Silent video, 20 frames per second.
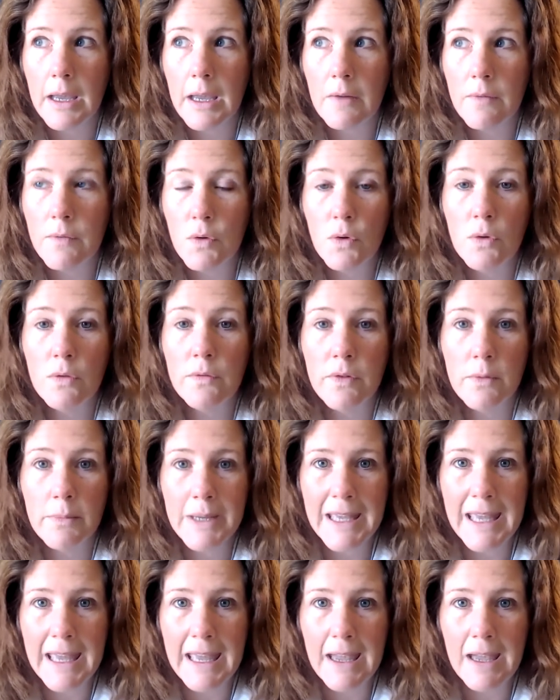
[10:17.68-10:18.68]
food from
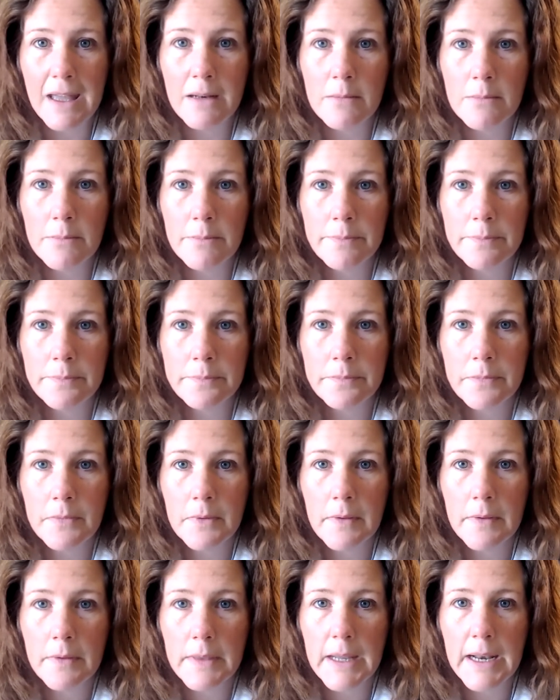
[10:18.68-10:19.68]
a can
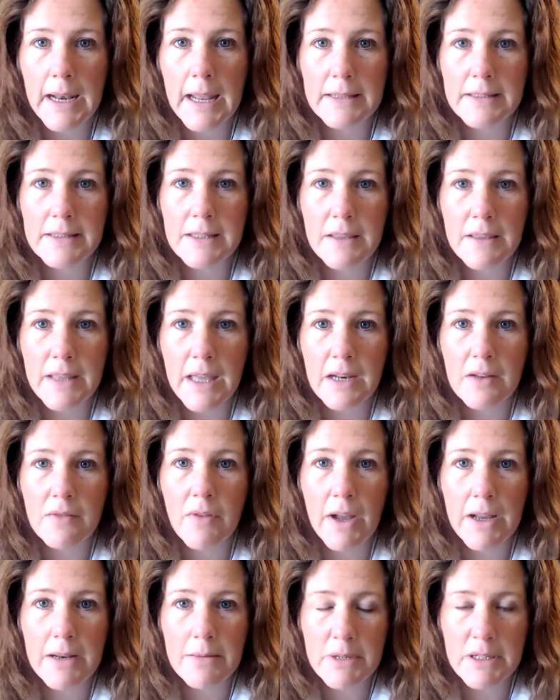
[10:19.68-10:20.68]
that has synthetic
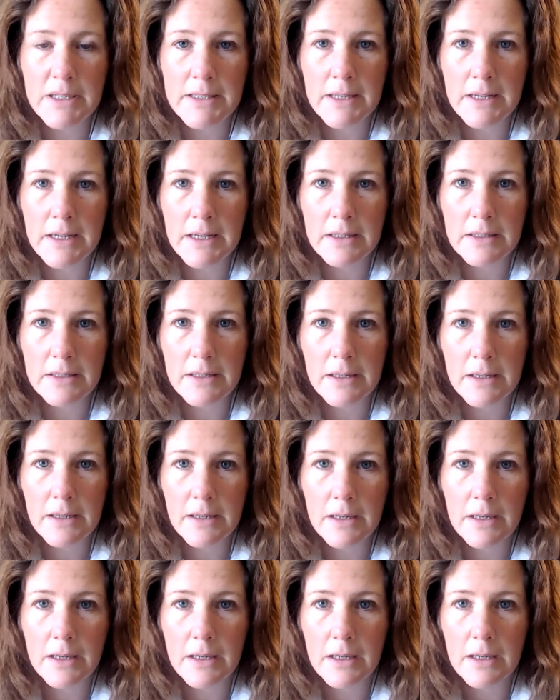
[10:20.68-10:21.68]
vitamins in it
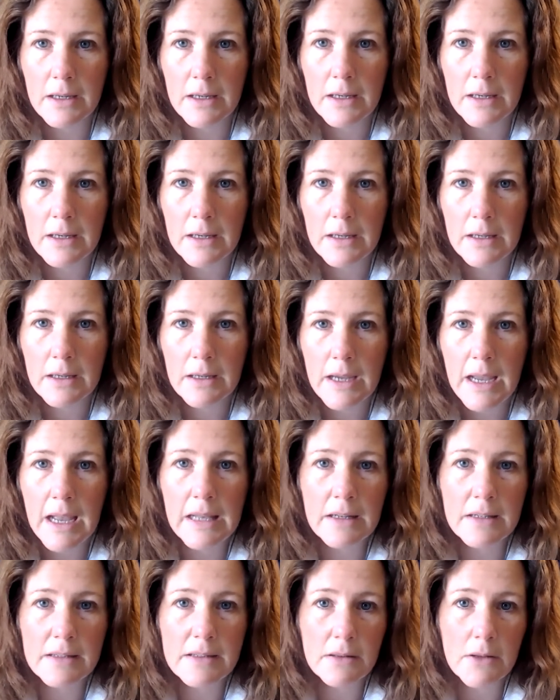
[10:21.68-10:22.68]

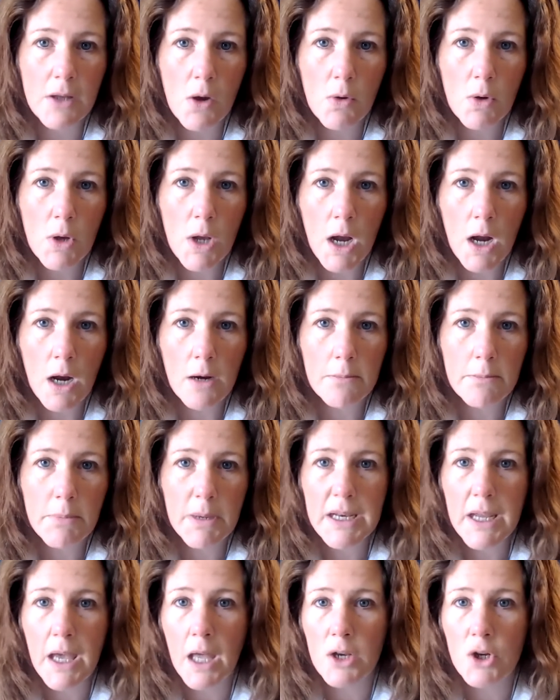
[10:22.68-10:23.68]
and is low carb,
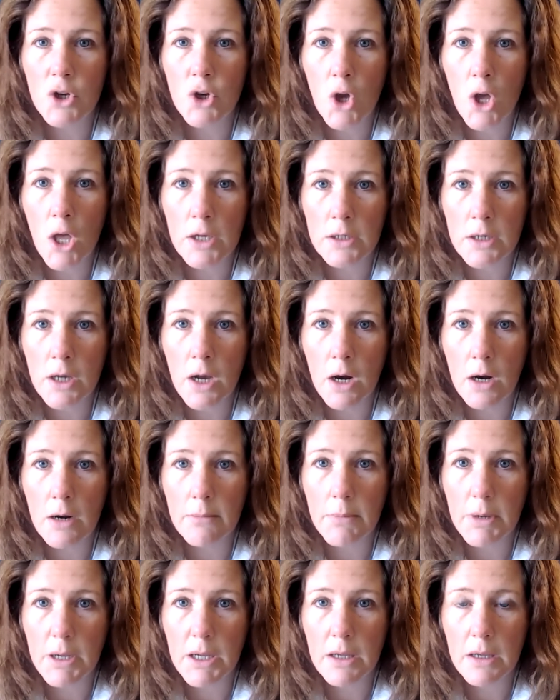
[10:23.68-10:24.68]
but not
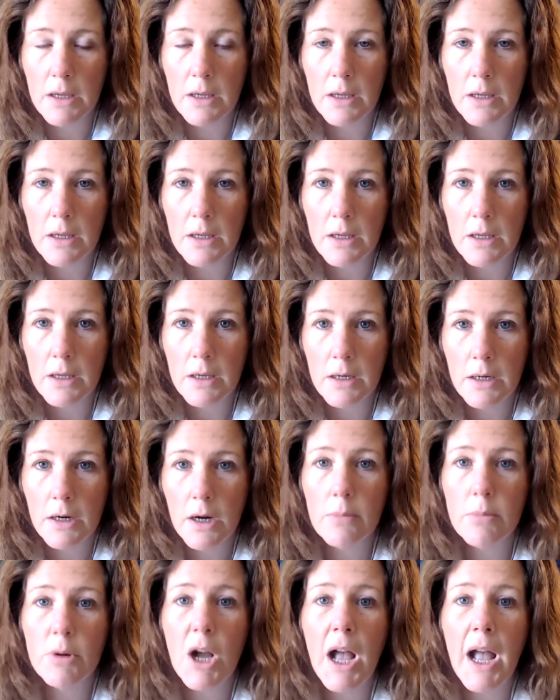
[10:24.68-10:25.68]
non-carb.
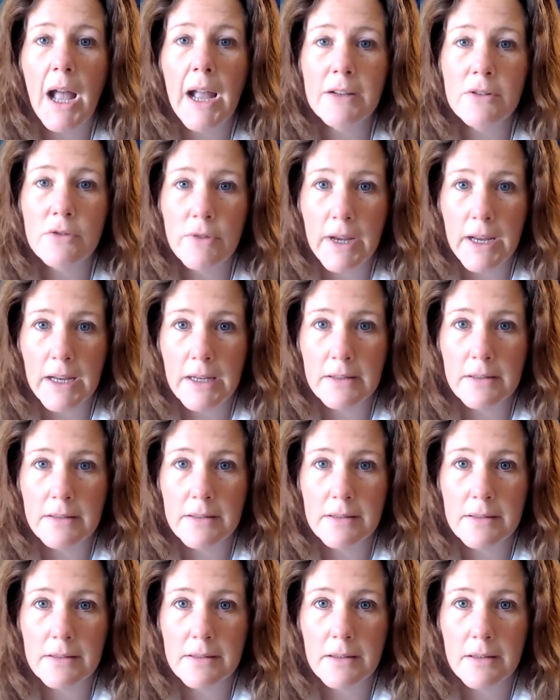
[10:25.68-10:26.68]

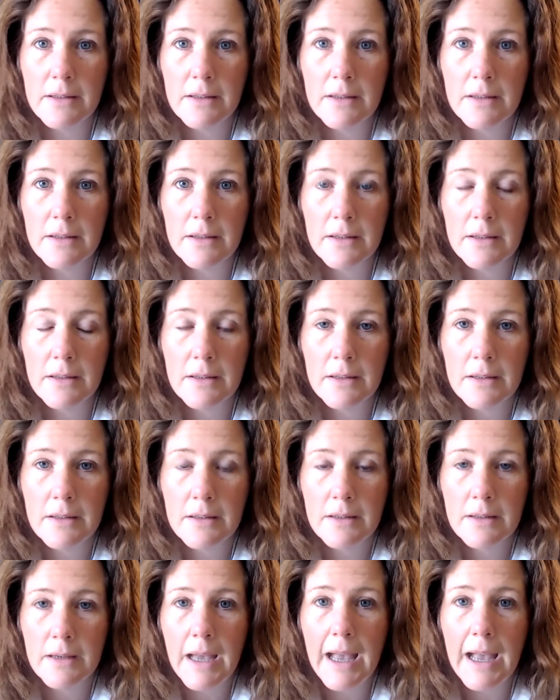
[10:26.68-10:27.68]
Carbohydrates
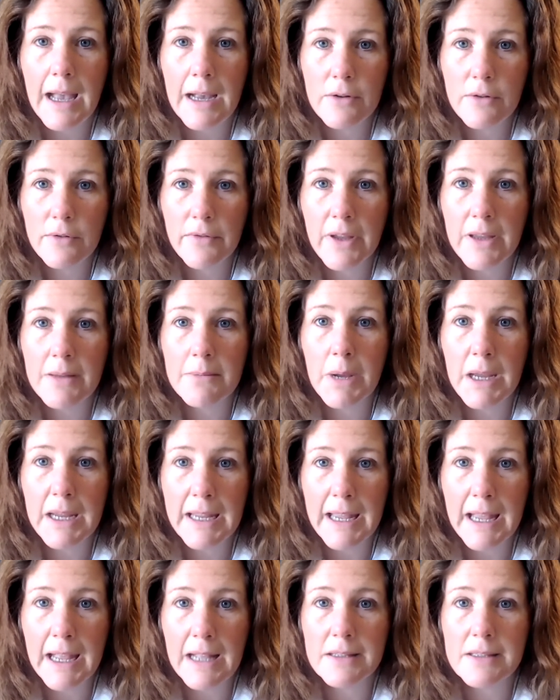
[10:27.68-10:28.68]
aggravate my
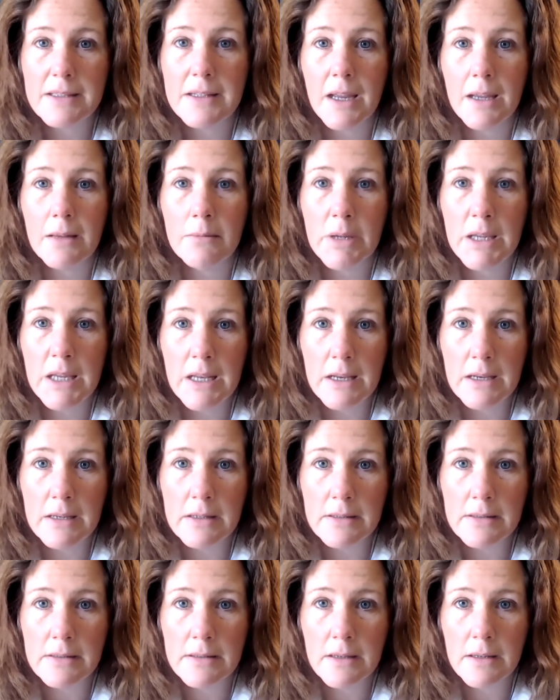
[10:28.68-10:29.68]
cat's
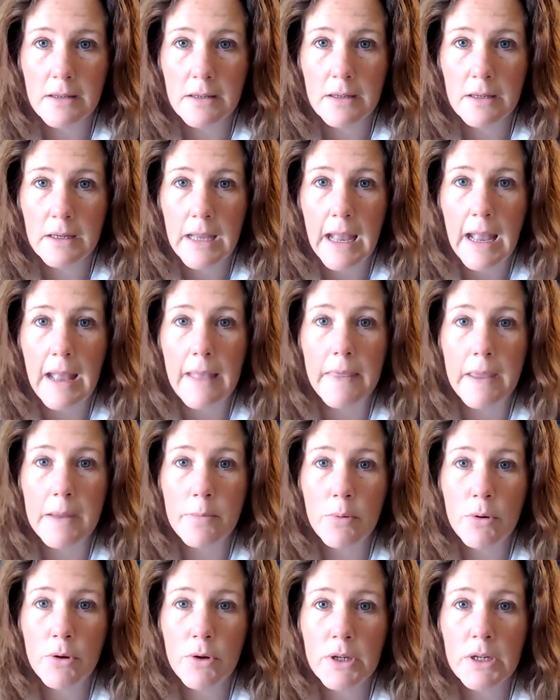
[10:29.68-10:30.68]
diabetes, and they
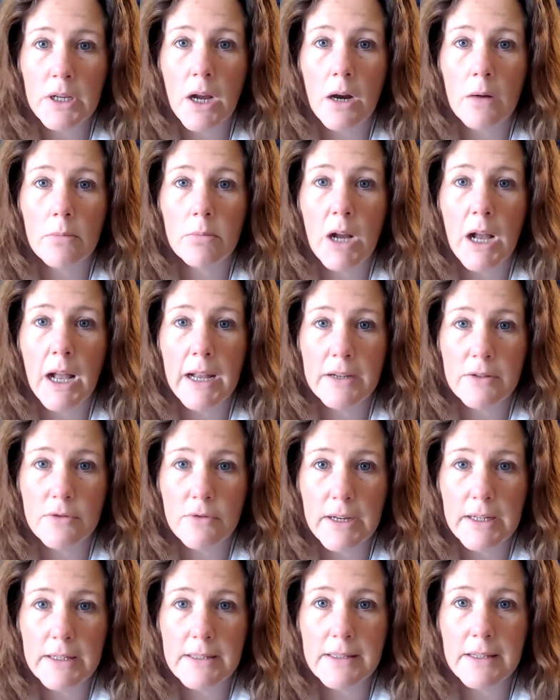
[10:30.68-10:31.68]
put
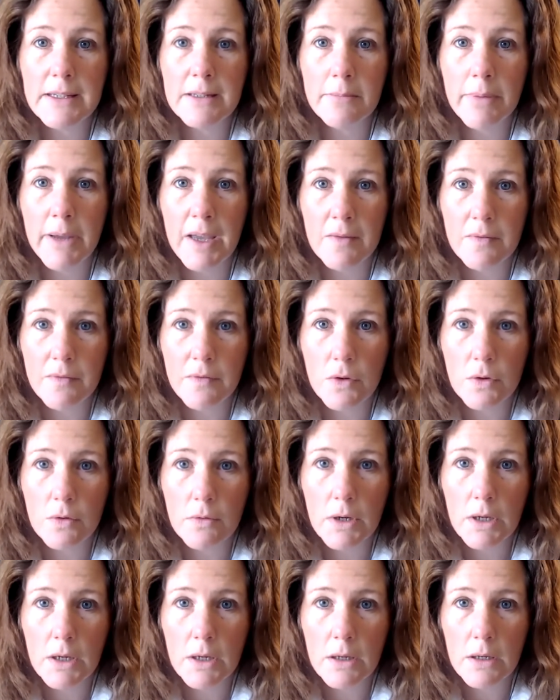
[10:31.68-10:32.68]
carbohydrates in pet
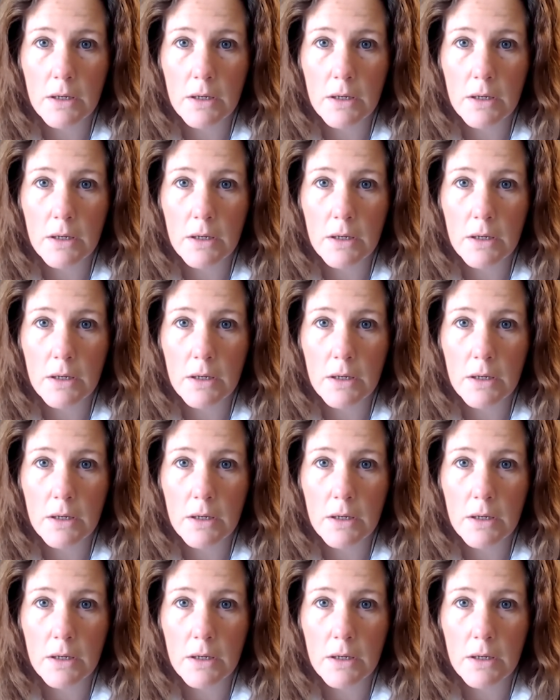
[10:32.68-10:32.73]
food.